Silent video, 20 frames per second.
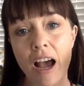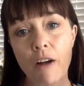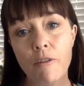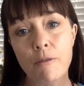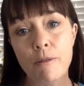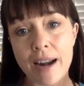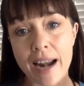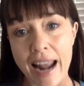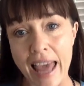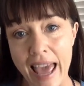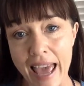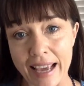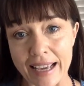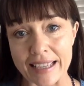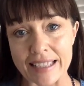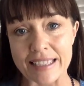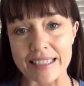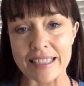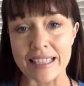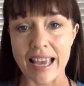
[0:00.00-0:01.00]

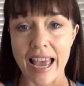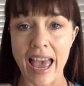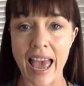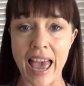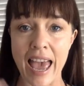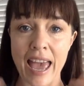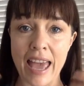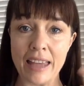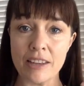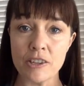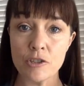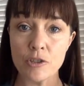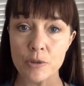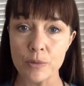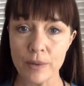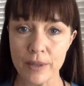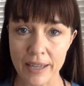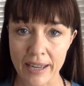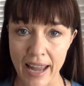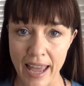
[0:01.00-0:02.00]
relax and do
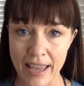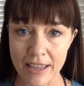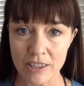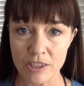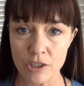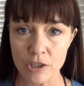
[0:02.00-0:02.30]
what it has